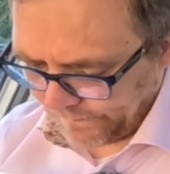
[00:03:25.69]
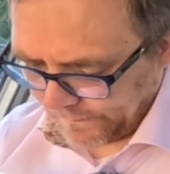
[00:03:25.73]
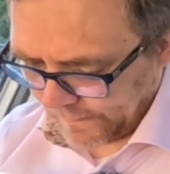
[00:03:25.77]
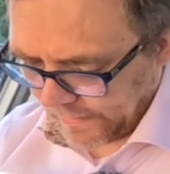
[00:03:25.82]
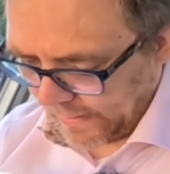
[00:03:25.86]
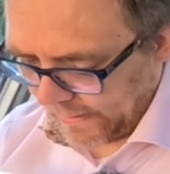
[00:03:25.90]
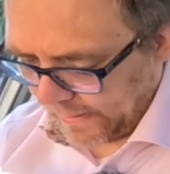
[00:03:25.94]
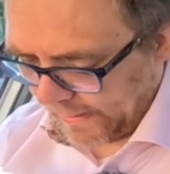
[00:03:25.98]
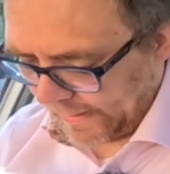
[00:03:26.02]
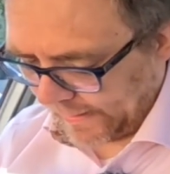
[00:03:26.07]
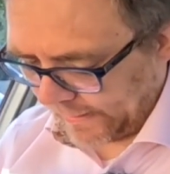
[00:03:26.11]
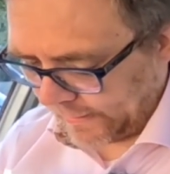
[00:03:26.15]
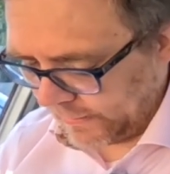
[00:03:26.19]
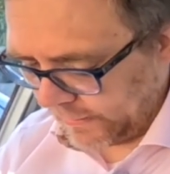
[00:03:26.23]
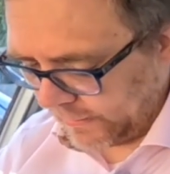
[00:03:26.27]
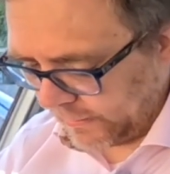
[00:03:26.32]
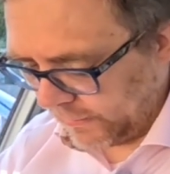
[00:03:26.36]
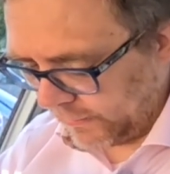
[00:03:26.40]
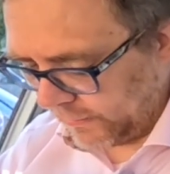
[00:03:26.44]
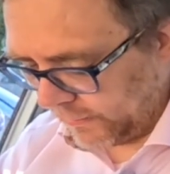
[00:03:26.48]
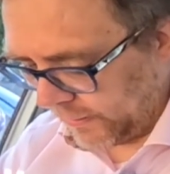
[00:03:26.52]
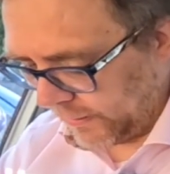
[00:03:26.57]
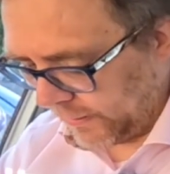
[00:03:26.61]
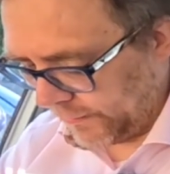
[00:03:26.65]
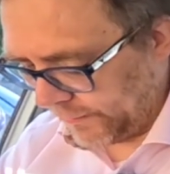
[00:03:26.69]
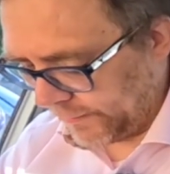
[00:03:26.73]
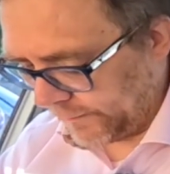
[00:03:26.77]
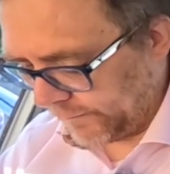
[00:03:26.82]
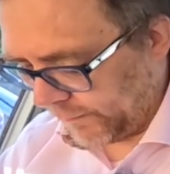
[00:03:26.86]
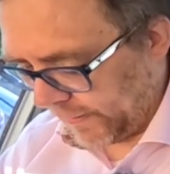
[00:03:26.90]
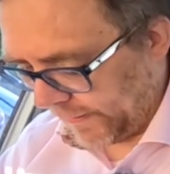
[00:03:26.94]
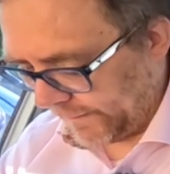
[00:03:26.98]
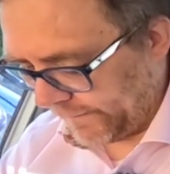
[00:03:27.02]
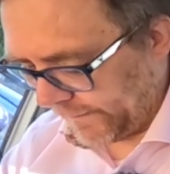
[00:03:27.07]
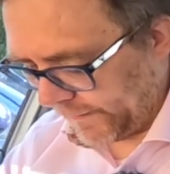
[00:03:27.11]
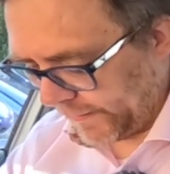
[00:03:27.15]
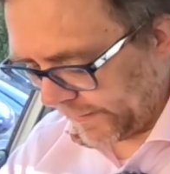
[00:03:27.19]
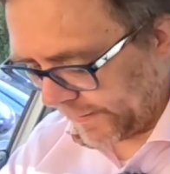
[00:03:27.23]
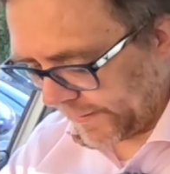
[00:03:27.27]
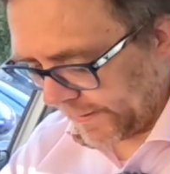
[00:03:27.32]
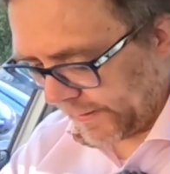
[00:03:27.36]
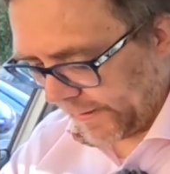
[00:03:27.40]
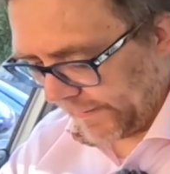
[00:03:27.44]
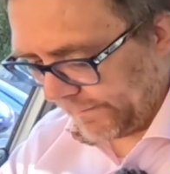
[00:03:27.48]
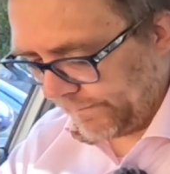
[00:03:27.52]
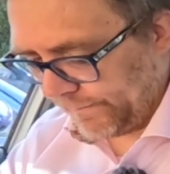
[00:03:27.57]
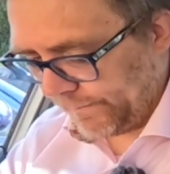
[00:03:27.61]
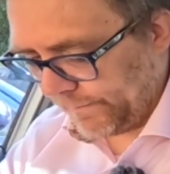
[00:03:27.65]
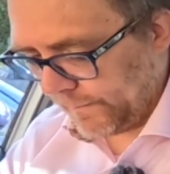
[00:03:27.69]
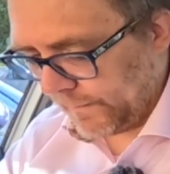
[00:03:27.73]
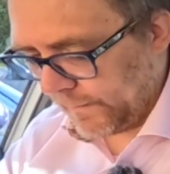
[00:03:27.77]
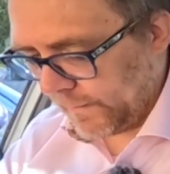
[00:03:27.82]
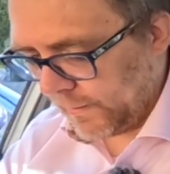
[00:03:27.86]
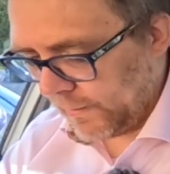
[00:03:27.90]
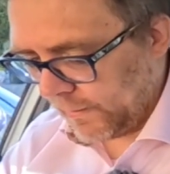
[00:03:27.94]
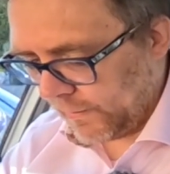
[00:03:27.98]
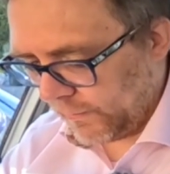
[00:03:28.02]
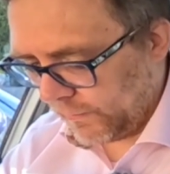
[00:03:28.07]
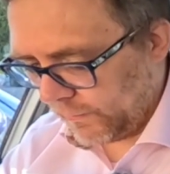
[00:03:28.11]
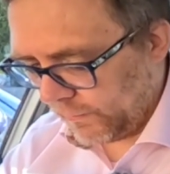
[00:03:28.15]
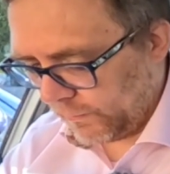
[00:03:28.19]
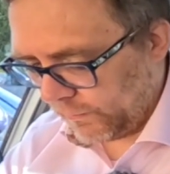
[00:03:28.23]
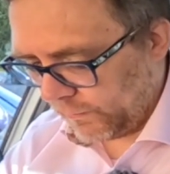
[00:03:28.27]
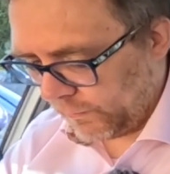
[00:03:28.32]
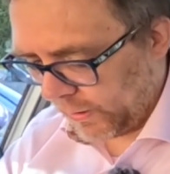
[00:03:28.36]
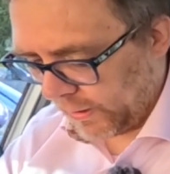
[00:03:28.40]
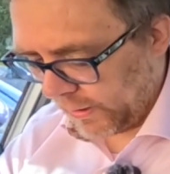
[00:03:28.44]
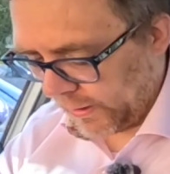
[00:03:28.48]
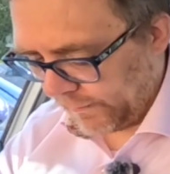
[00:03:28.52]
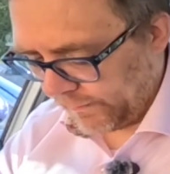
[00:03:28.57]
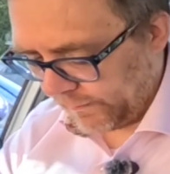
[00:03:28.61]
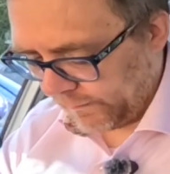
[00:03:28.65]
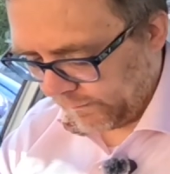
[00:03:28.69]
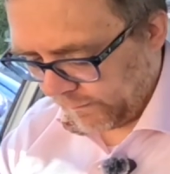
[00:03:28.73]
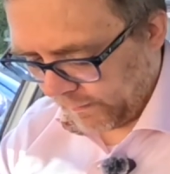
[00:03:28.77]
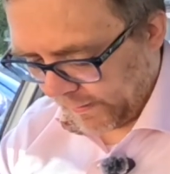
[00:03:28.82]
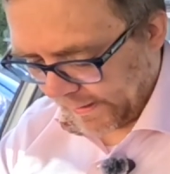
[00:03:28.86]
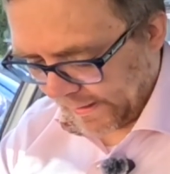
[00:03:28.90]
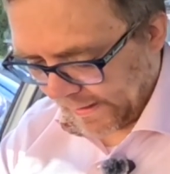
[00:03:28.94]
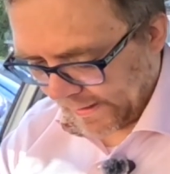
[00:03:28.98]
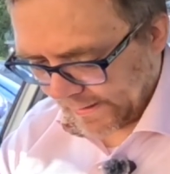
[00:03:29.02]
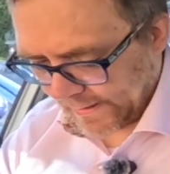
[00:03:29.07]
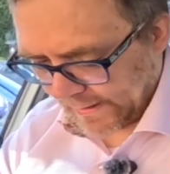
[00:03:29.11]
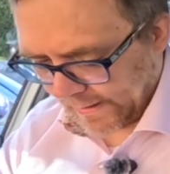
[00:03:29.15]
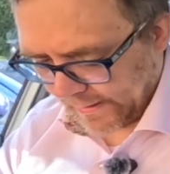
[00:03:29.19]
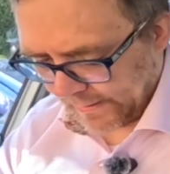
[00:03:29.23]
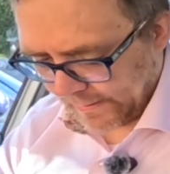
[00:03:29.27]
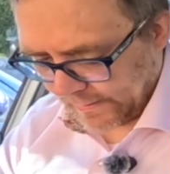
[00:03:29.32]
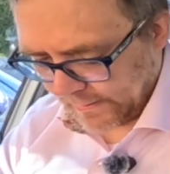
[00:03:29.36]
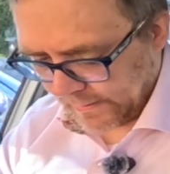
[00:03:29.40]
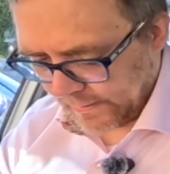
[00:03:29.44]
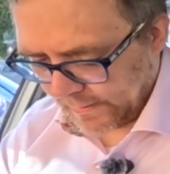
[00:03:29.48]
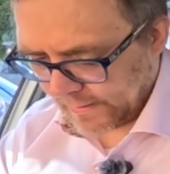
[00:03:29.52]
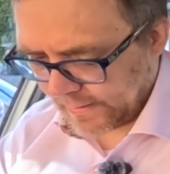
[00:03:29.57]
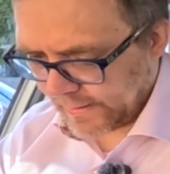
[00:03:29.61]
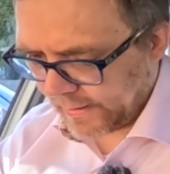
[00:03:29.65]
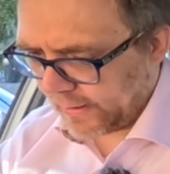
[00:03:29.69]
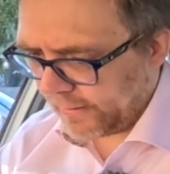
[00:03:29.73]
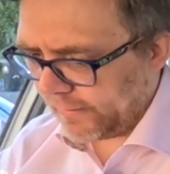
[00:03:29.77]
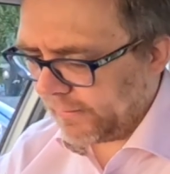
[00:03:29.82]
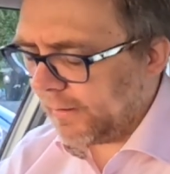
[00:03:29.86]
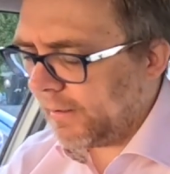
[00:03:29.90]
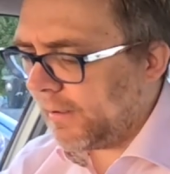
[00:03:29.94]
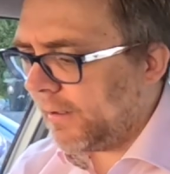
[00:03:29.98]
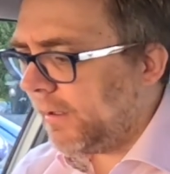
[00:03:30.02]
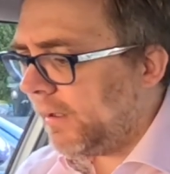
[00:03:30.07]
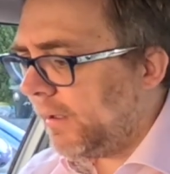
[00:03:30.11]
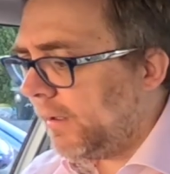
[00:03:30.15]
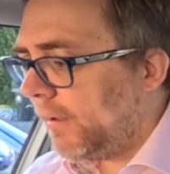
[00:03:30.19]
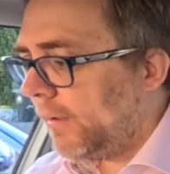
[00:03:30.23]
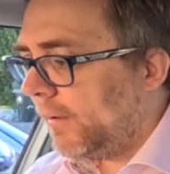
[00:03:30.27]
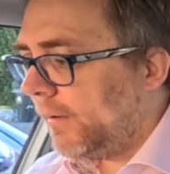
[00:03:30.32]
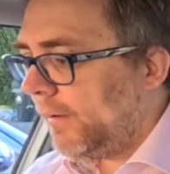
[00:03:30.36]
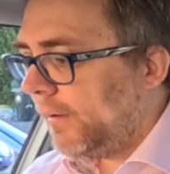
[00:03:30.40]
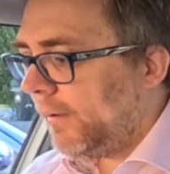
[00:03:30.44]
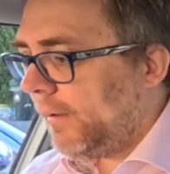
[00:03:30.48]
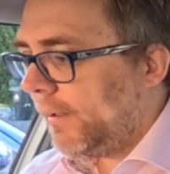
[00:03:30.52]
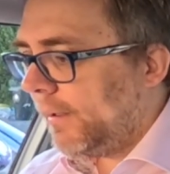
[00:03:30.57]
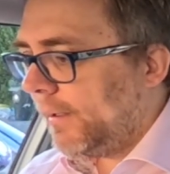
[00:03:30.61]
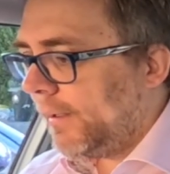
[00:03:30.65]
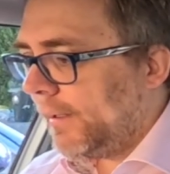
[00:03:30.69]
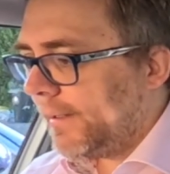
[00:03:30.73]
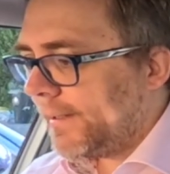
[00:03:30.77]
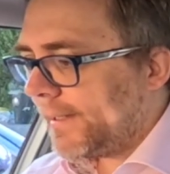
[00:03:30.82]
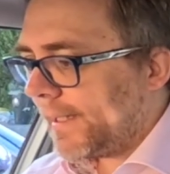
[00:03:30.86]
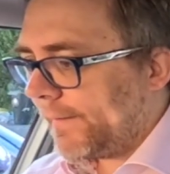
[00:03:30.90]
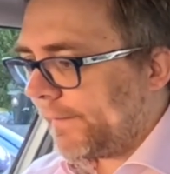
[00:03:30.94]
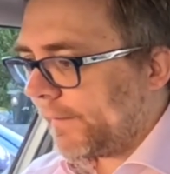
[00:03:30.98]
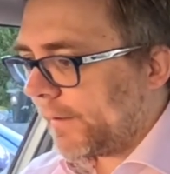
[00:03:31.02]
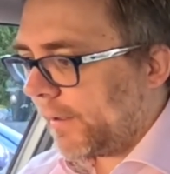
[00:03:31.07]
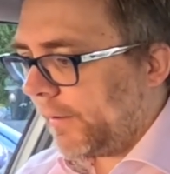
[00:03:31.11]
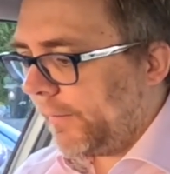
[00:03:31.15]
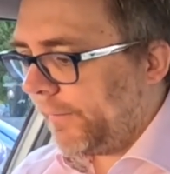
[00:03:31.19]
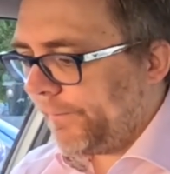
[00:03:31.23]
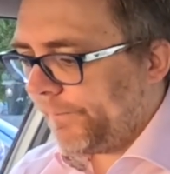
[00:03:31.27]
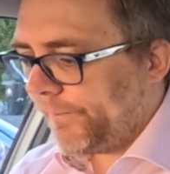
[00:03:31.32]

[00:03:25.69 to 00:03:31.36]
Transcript: I was right first time. Wallop. Right, that's in. So, let's have a go.